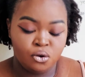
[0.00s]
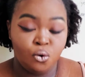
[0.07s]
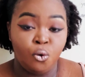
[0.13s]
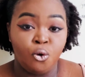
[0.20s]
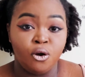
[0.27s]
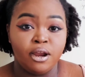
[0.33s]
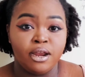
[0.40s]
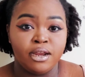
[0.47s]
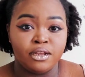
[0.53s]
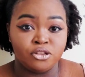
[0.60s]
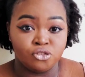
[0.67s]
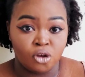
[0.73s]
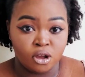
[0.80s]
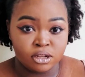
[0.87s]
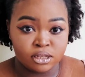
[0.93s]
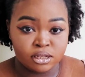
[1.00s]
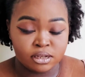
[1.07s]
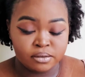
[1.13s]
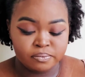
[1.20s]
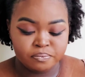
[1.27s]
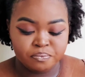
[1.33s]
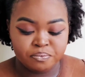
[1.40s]
or
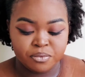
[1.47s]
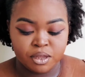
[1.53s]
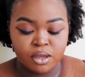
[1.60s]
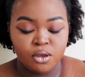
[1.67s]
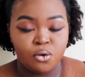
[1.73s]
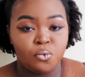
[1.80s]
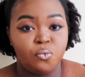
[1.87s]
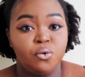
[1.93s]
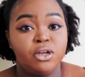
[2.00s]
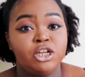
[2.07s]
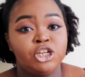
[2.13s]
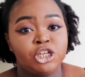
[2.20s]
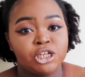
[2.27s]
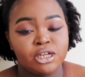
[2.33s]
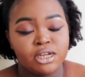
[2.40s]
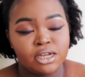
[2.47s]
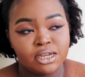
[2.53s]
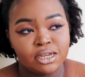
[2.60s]
exhausted, which